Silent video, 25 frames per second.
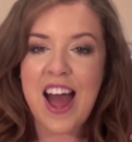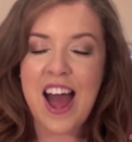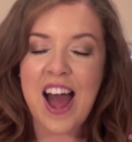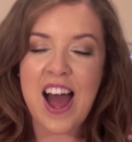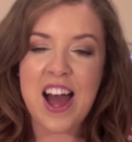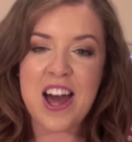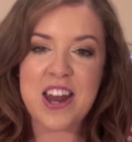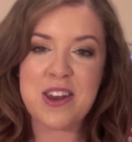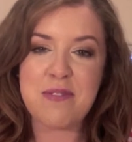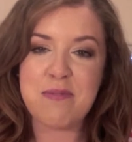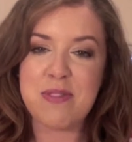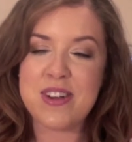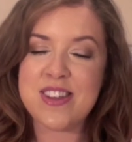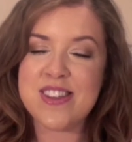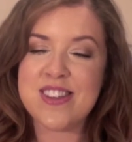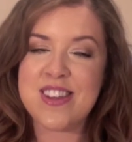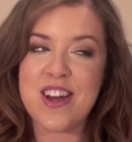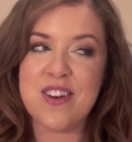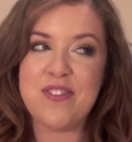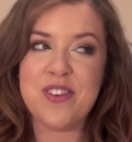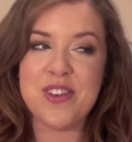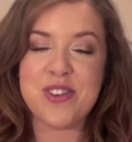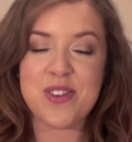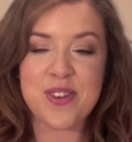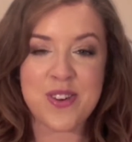and my
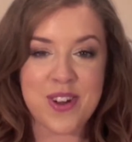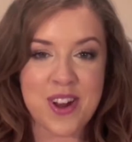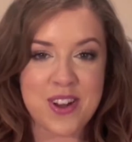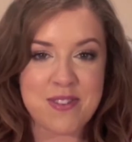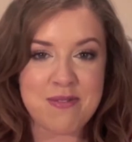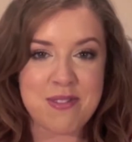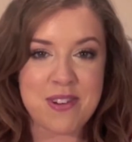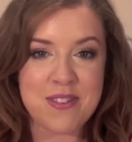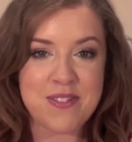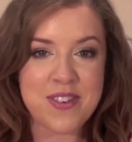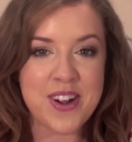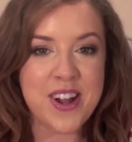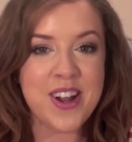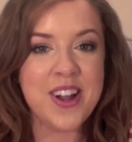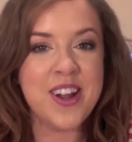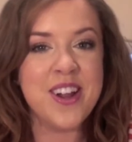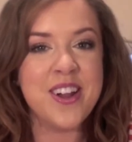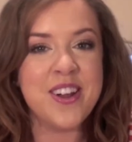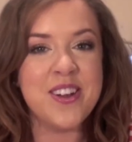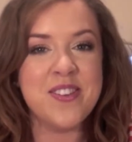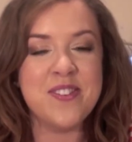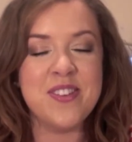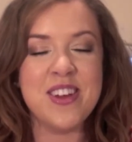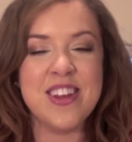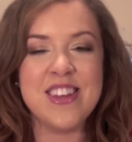stuff is all over my
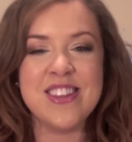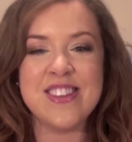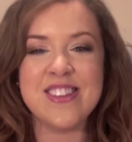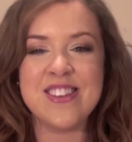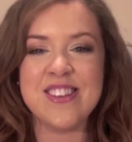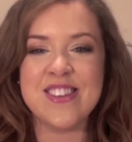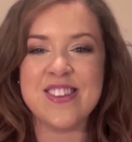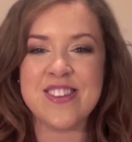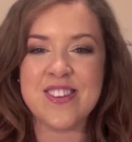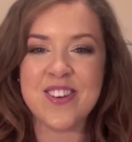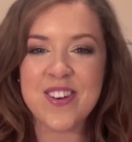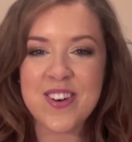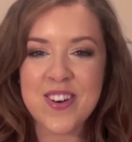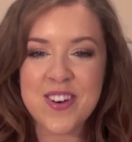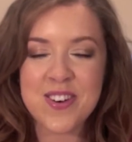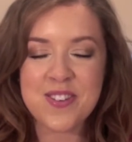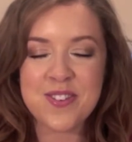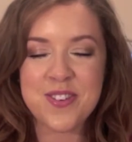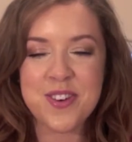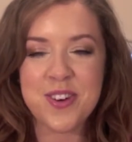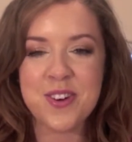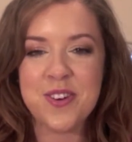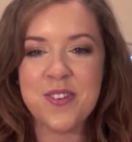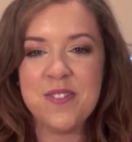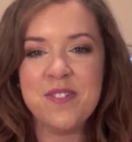room, it's just
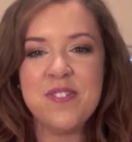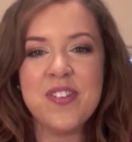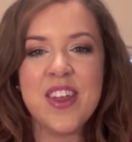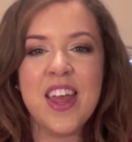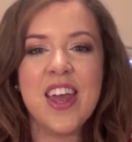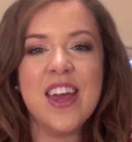awful.